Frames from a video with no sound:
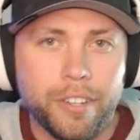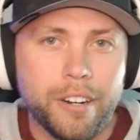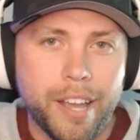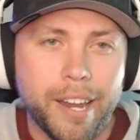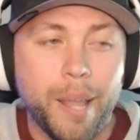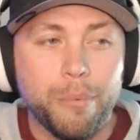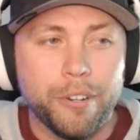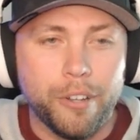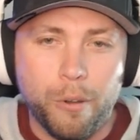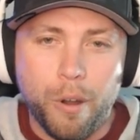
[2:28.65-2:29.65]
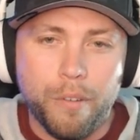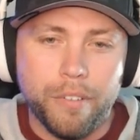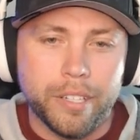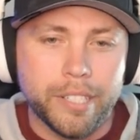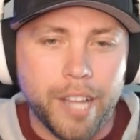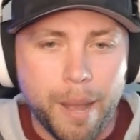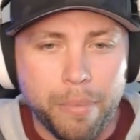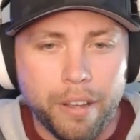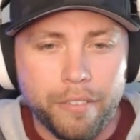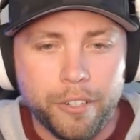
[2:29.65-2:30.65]
they're not able to go over the top
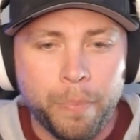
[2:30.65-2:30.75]
of you.